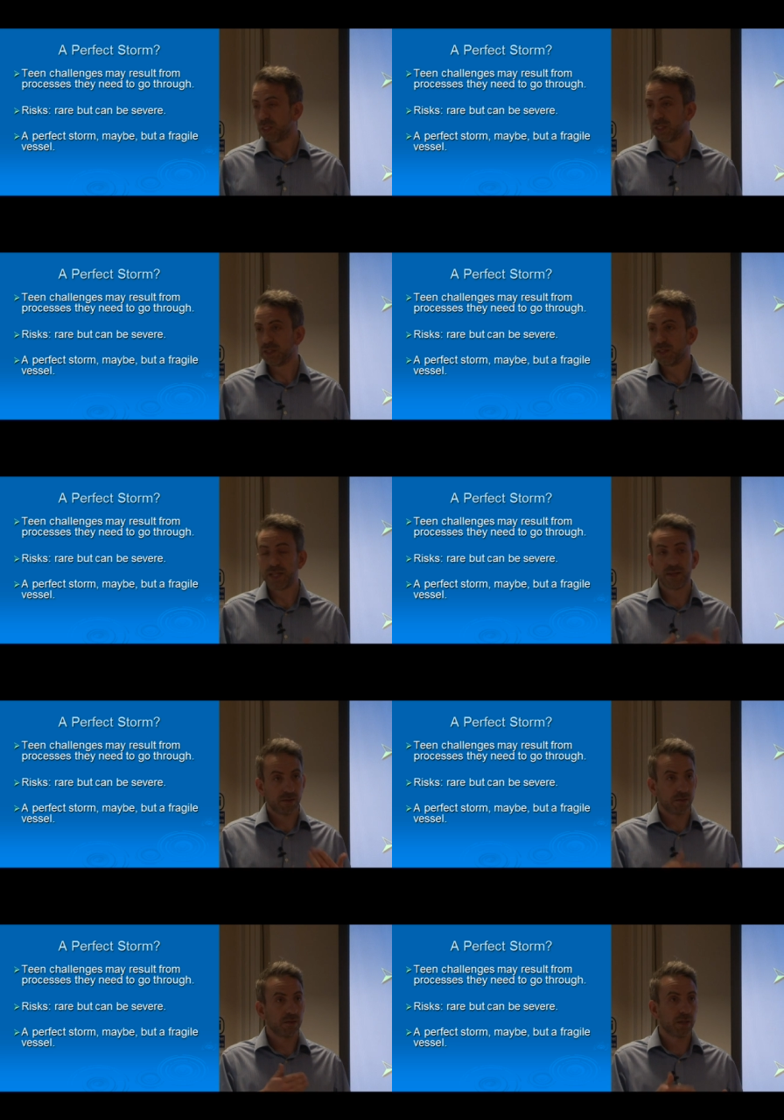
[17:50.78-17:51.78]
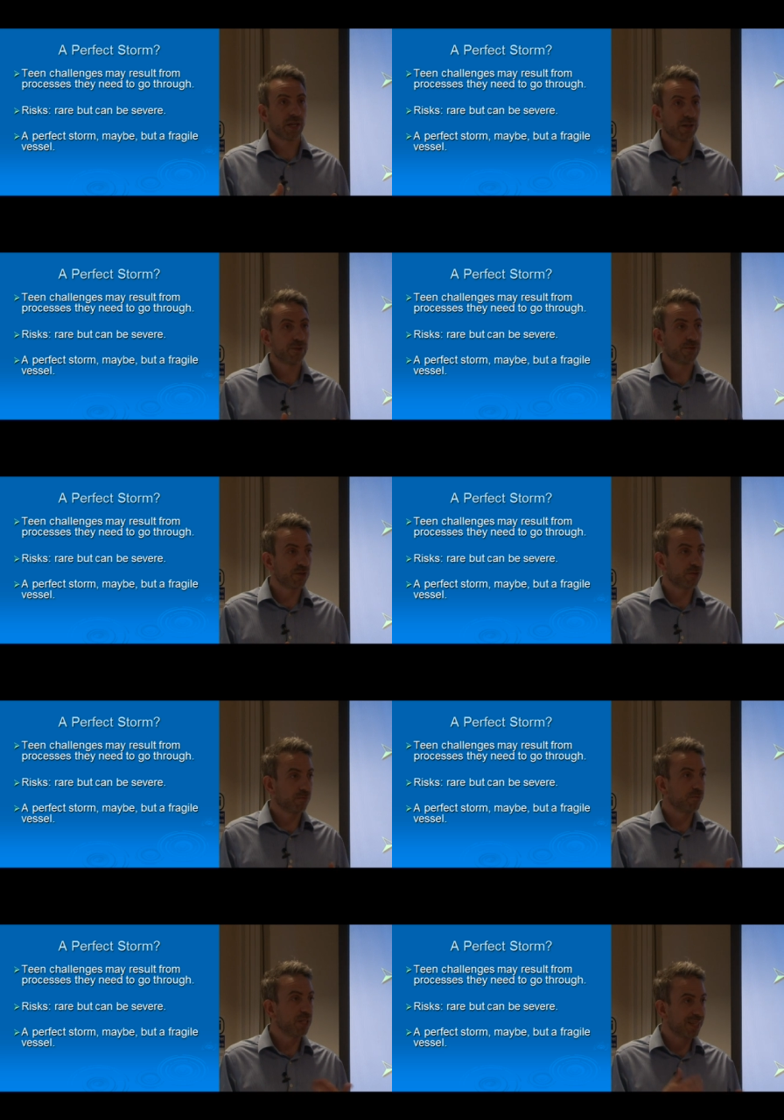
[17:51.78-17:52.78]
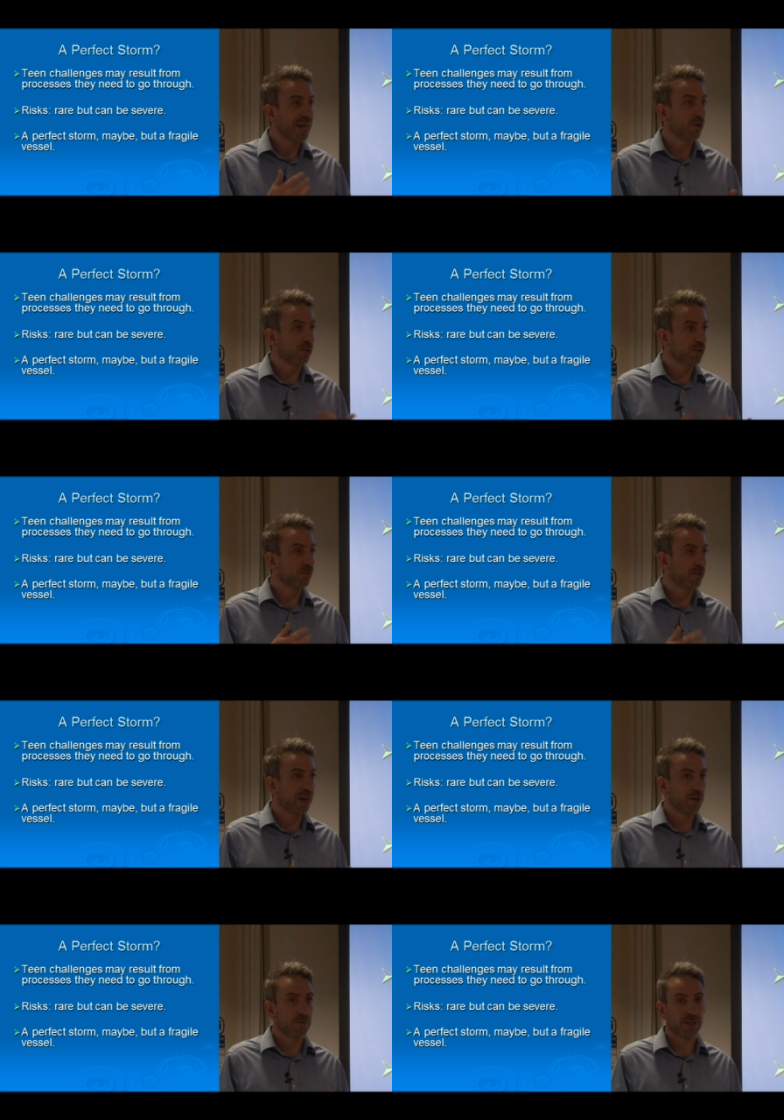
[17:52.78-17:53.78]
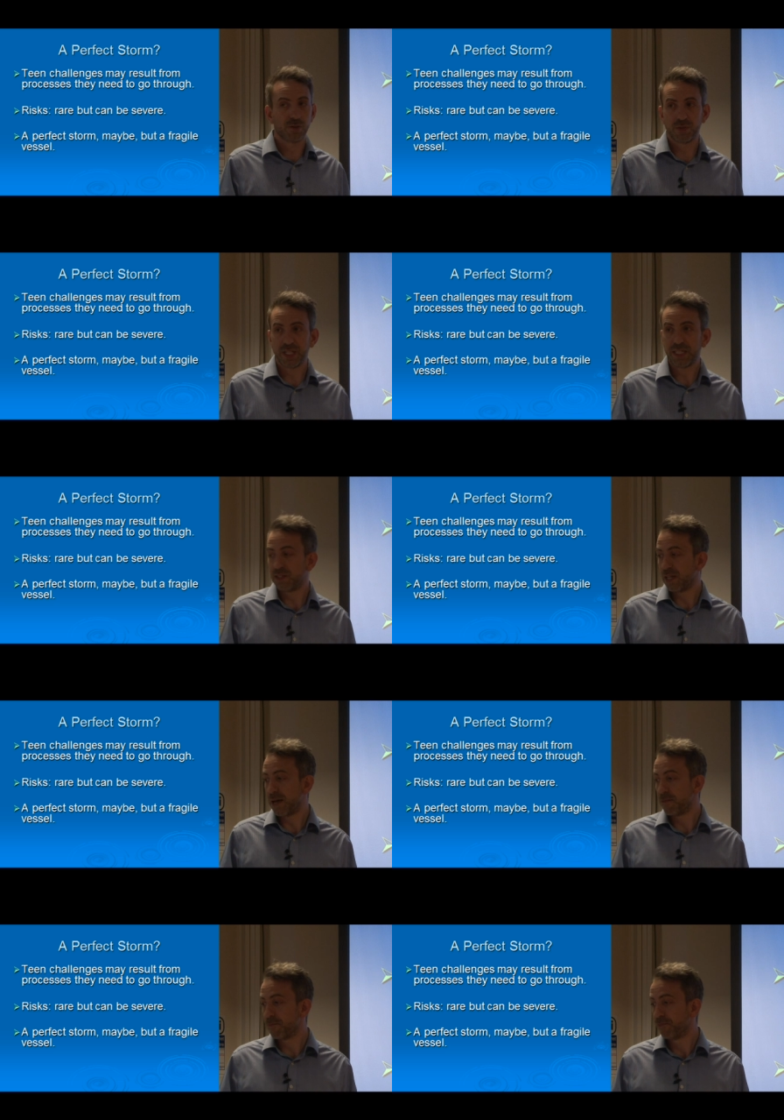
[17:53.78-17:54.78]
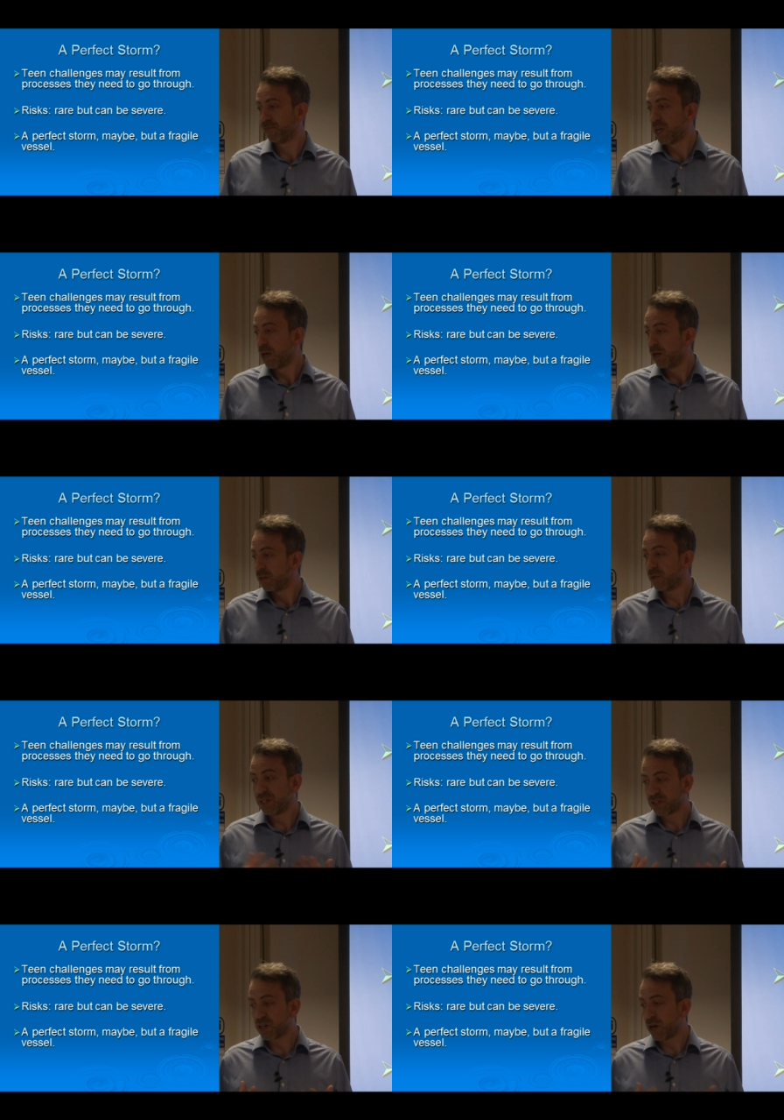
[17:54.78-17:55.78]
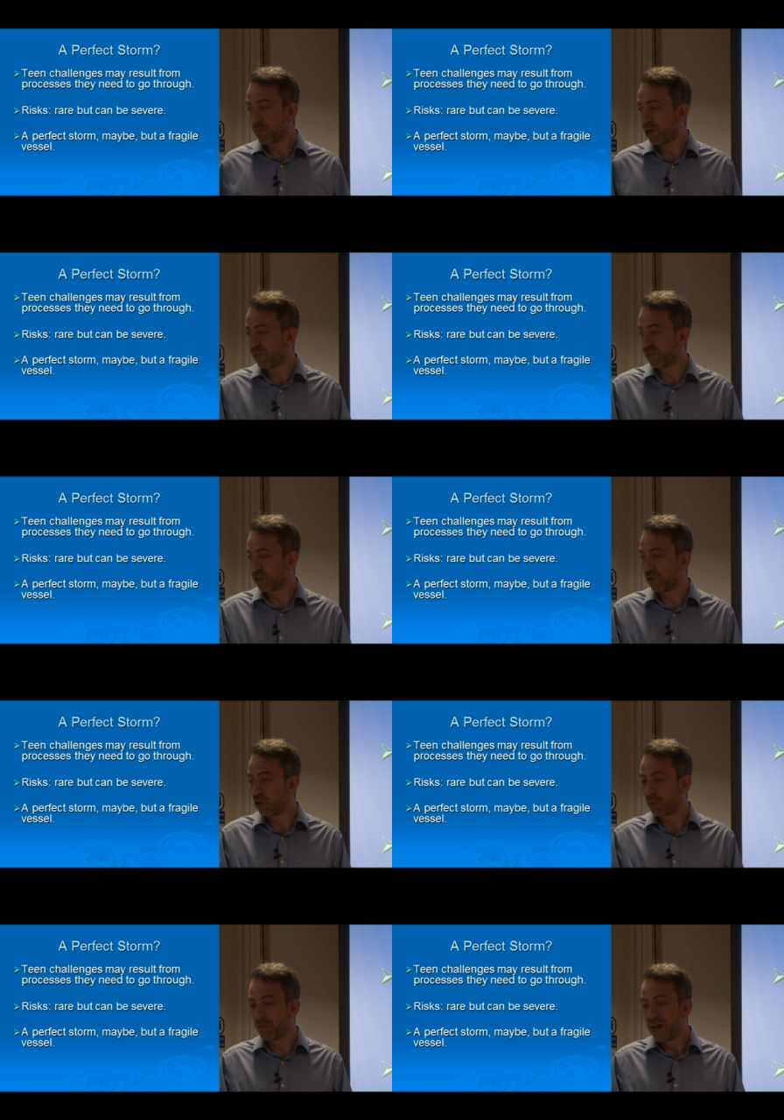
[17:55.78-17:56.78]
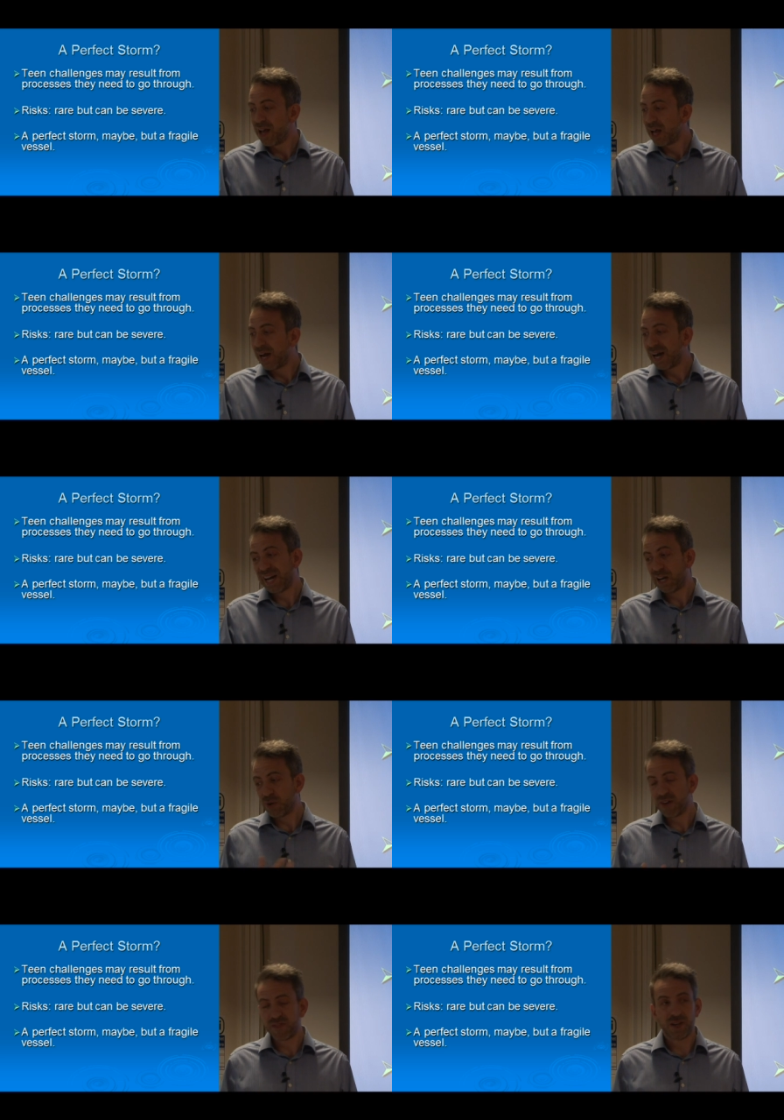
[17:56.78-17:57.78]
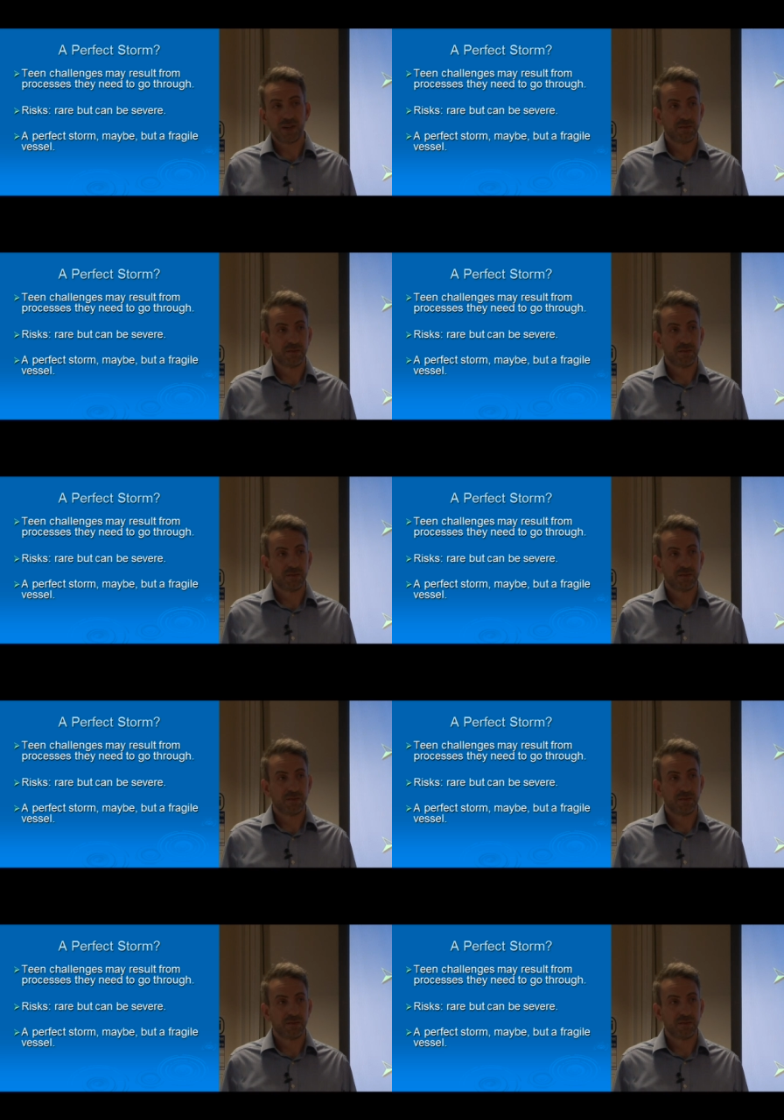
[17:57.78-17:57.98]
then they're going to have missed out on some developmental needs there. So it is a kind of perfect storm. However,